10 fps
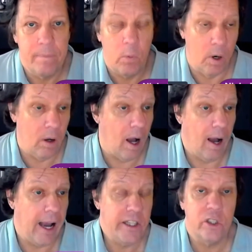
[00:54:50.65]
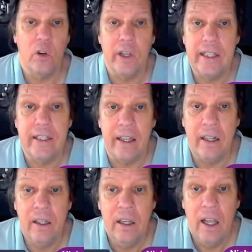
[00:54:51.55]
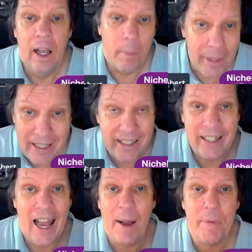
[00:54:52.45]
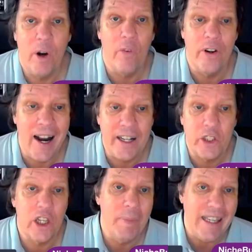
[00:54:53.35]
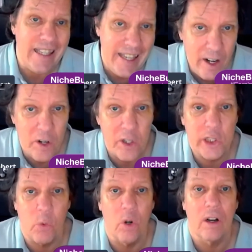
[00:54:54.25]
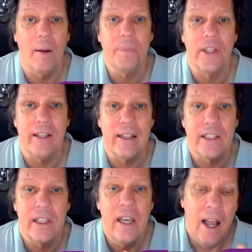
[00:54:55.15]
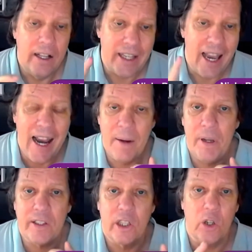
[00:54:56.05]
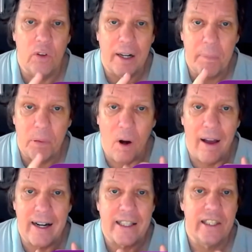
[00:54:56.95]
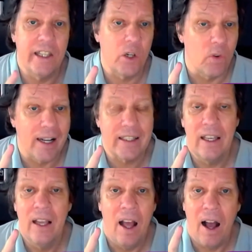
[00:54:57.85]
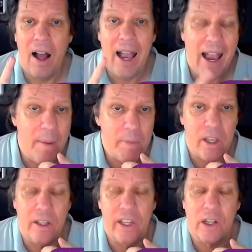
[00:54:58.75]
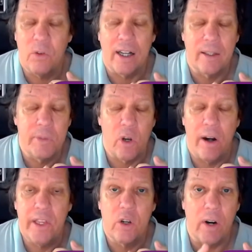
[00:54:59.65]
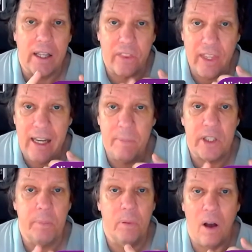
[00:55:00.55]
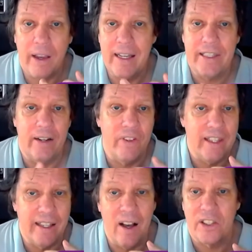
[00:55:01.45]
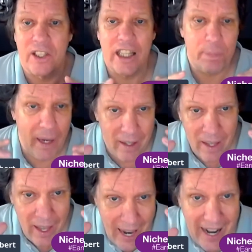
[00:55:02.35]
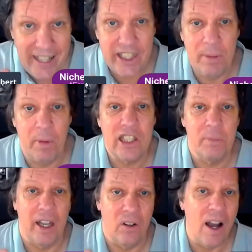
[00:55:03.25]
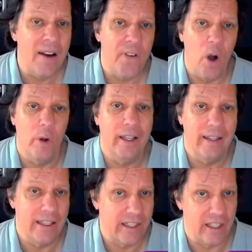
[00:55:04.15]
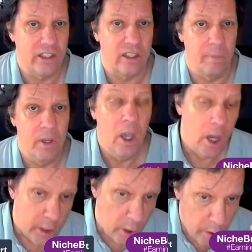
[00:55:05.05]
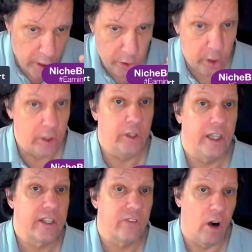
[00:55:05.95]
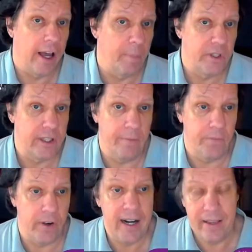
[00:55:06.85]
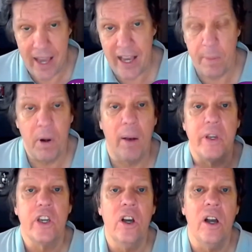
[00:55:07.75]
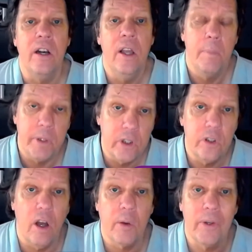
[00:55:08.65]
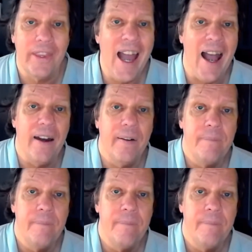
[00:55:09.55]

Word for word: Well, I certainly did, but it didn't happen overnight. It took me years to work up to this, to handpick the correct products and the correct Amazon, the correct, I'm sorry, the correct themes and plugins and everything else. I spent 18 months of my life honing this system. So can you do this for 100% free? Yeah, you probably could, but good luck with that.